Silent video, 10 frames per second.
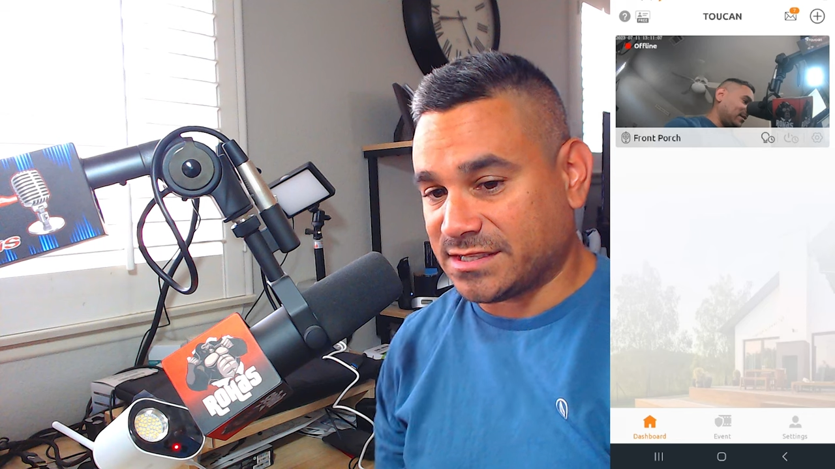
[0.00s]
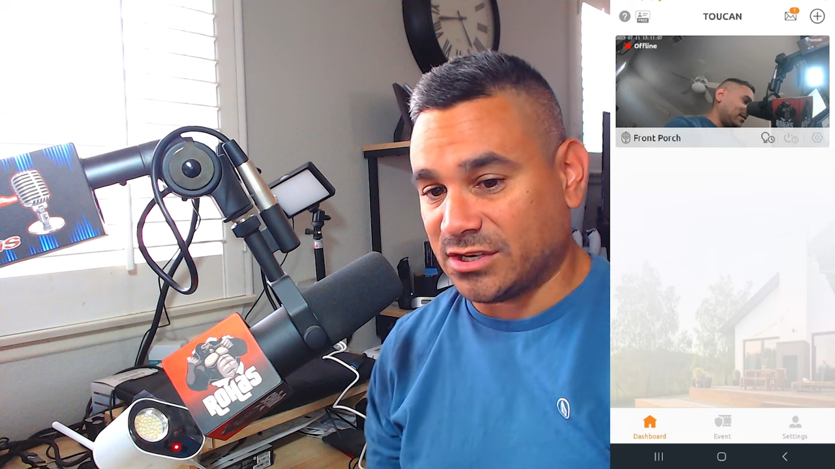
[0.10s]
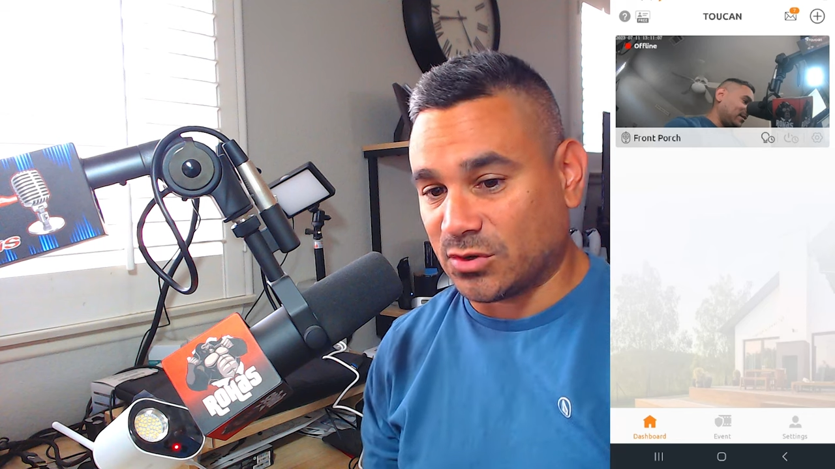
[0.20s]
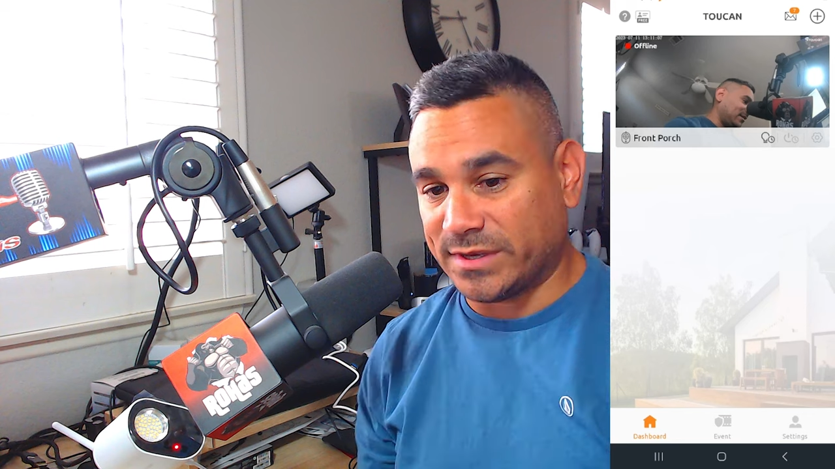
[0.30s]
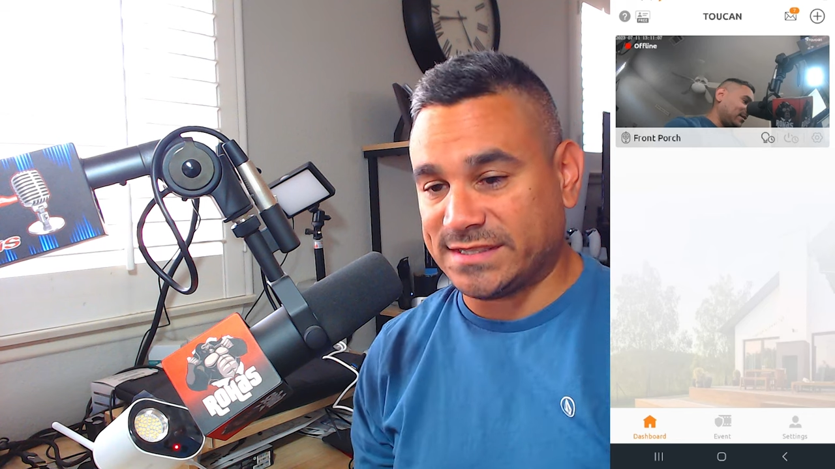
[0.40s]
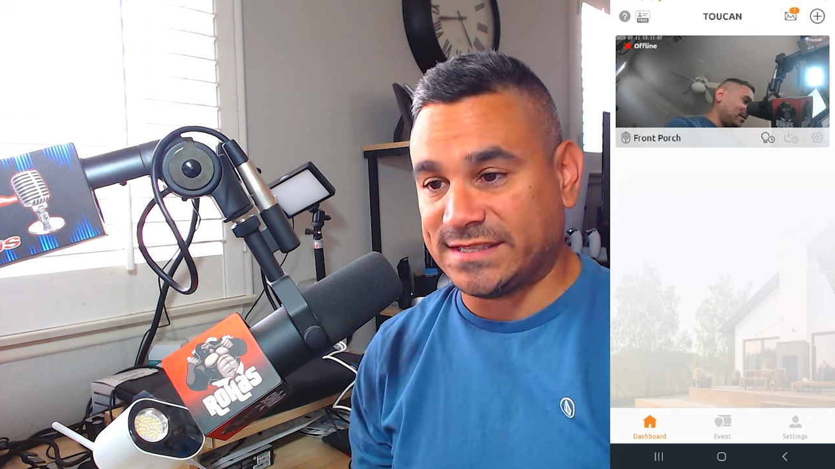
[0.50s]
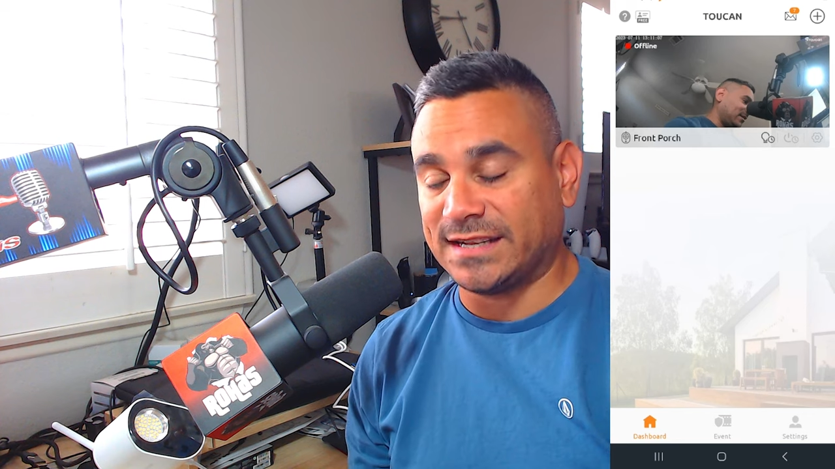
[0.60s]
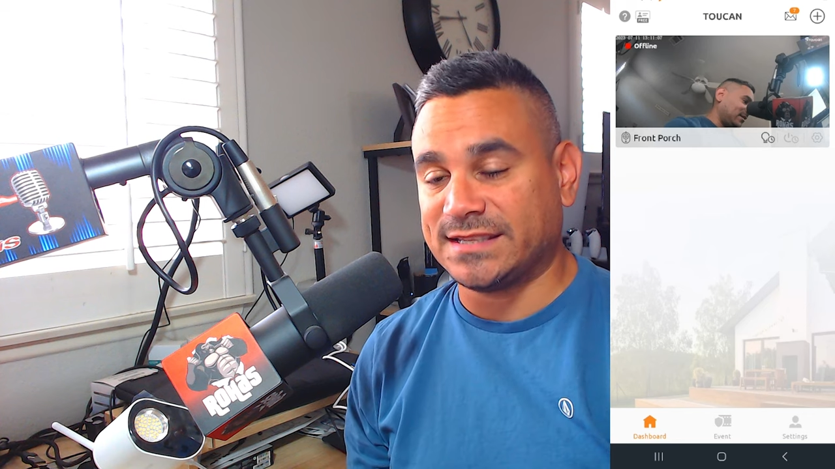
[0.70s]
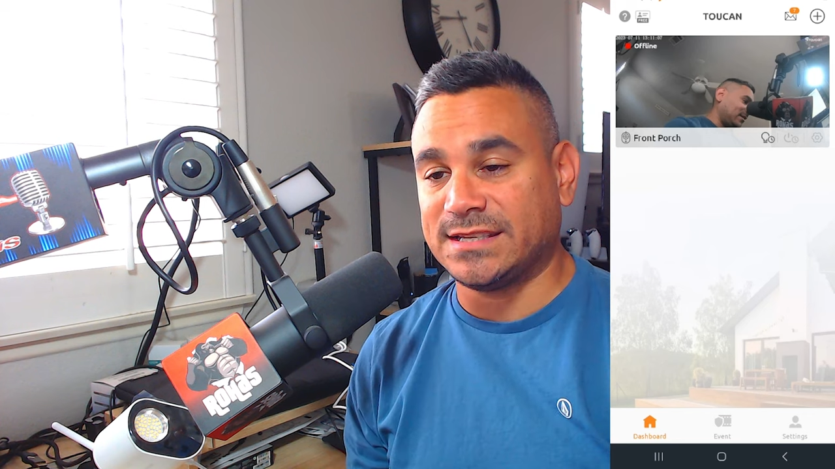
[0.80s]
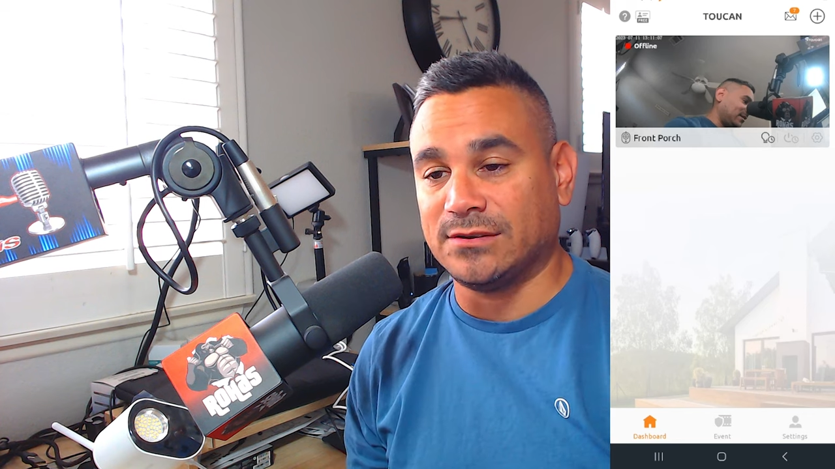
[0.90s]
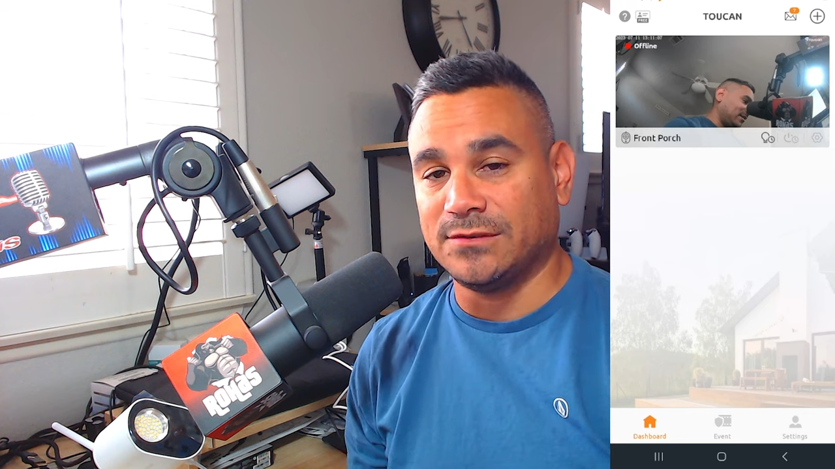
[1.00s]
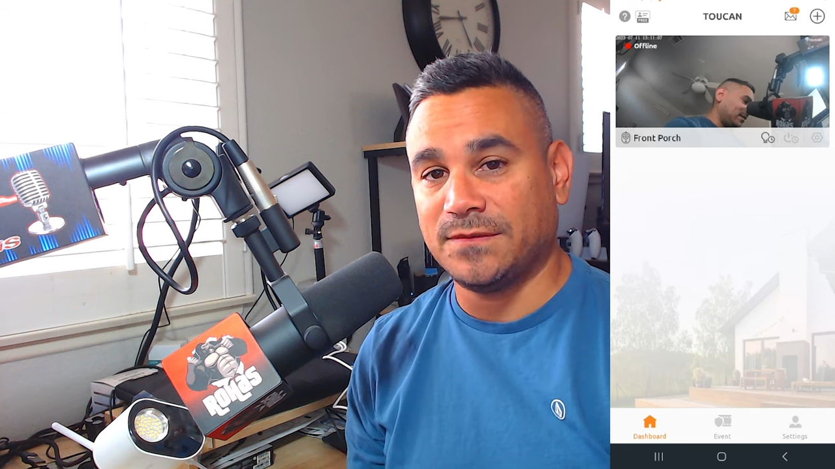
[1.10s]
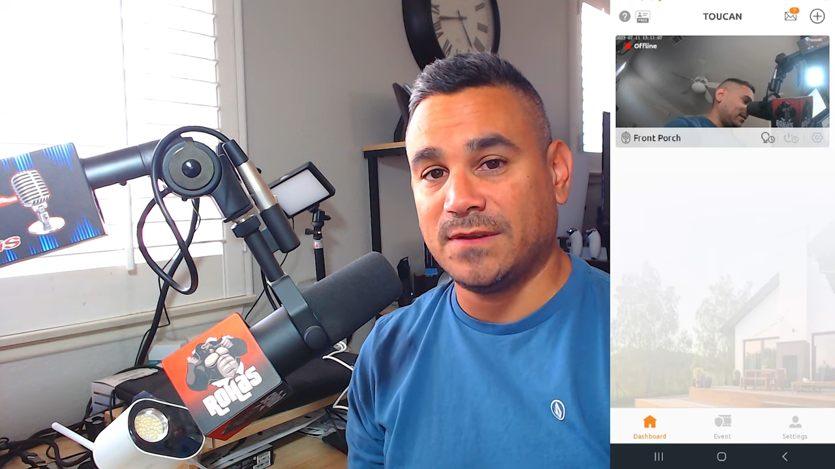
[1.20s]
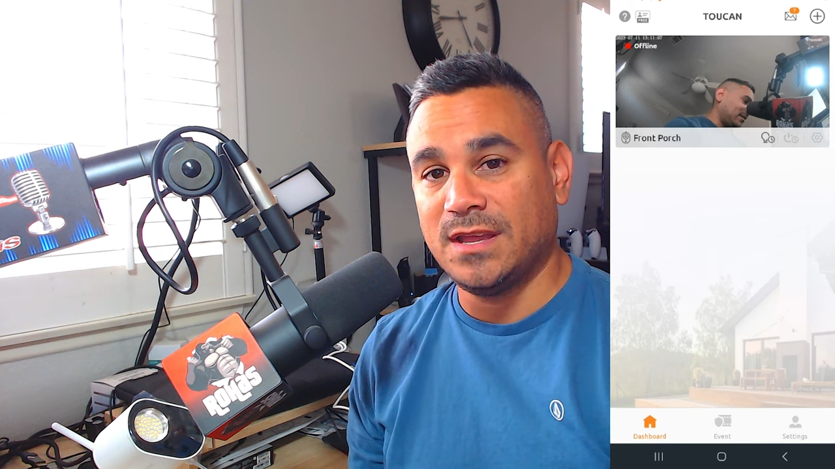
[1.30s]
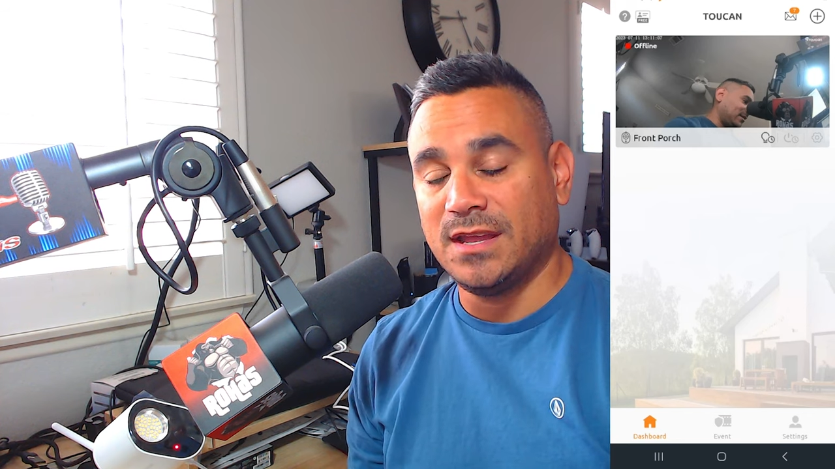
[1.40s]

going to reset itself